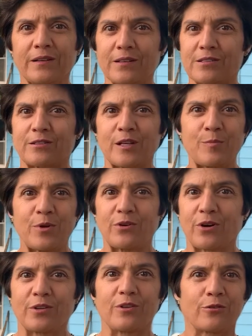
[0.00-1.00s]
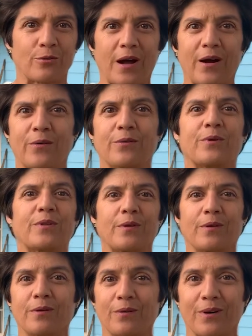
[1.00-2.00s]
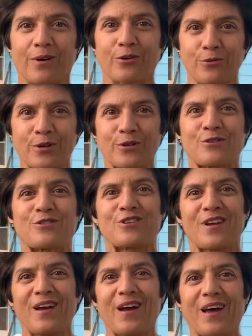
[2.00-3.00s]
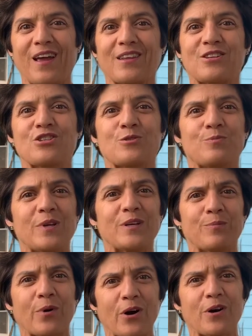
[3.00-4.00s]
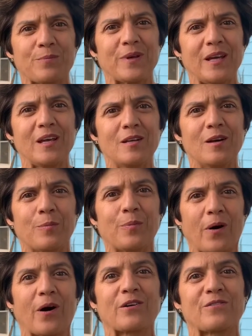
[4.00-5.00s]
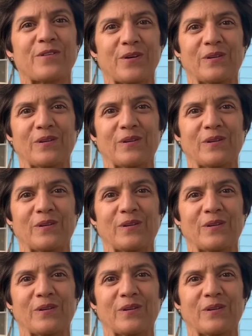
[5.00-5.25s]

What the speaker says: sleeping on the ground with the critters, and just being a part of their